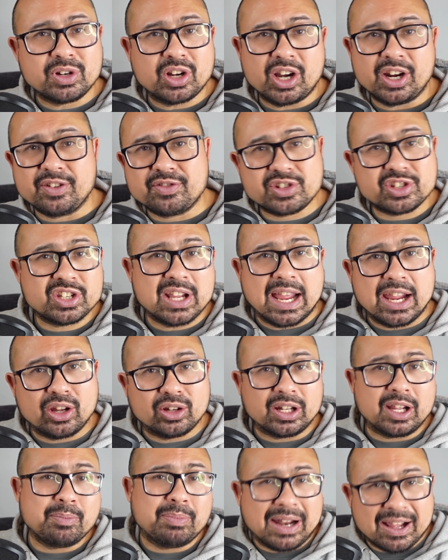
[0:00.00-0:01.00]
kind of sale
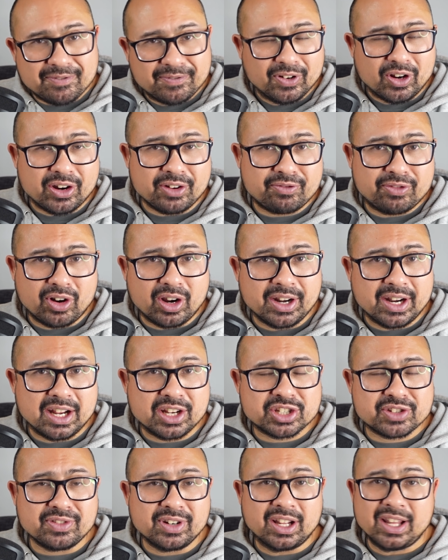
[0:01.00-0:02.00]
like Black Friday
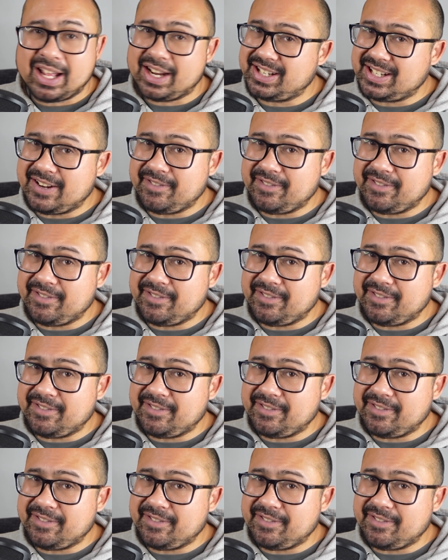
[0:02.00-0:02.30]
or something like that,